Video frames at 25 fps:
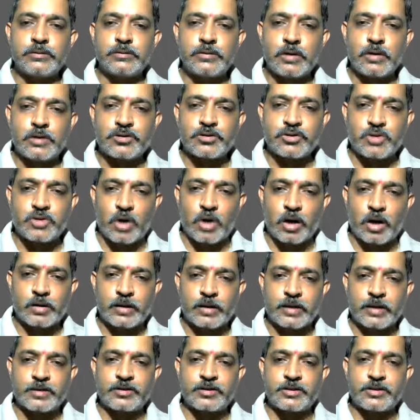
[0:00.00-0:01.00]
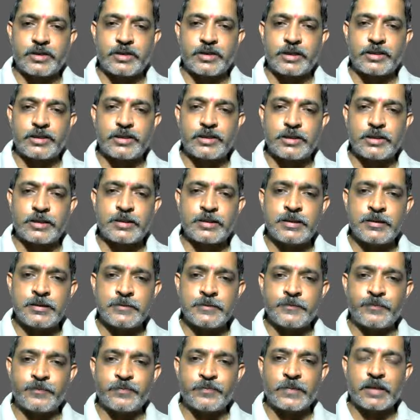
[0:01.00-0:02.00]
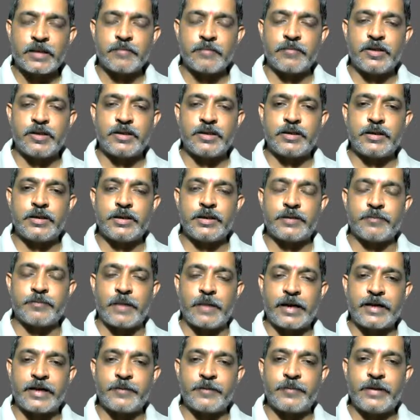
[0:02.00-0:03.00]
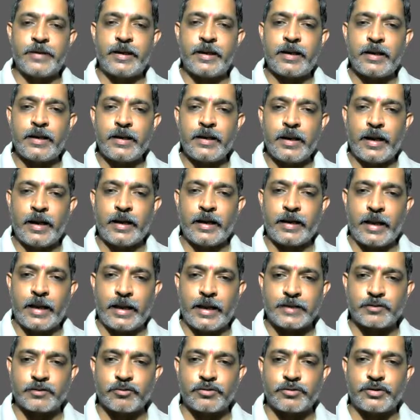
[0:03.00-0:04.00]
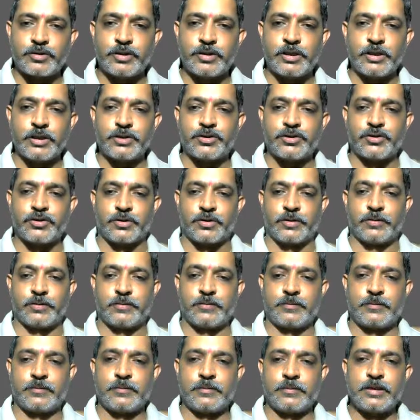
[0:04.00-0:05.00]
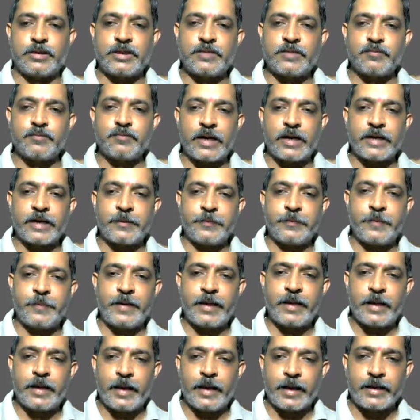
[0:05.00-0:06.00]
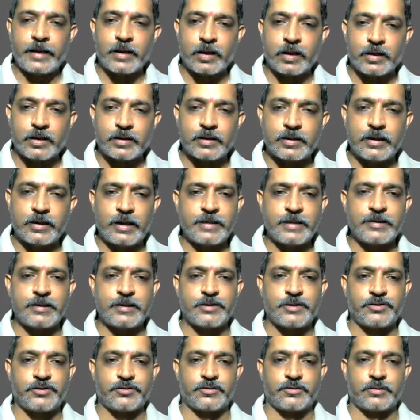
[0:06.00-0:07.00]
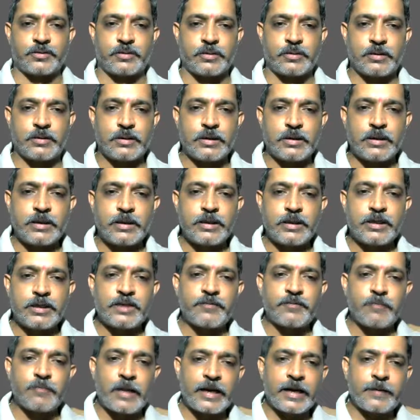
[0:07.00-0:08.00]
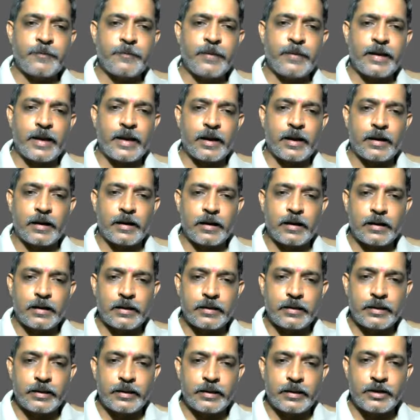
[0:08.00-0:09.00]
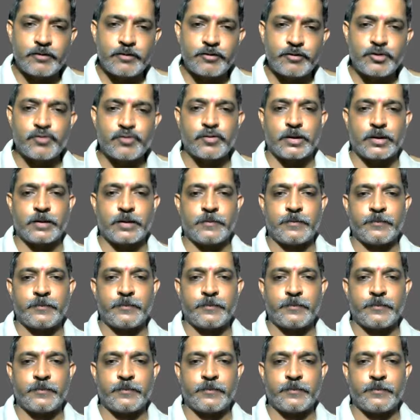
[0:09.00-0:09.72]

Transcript: a stock exchange is, it might be an association, it might be an organization, it might be an individual,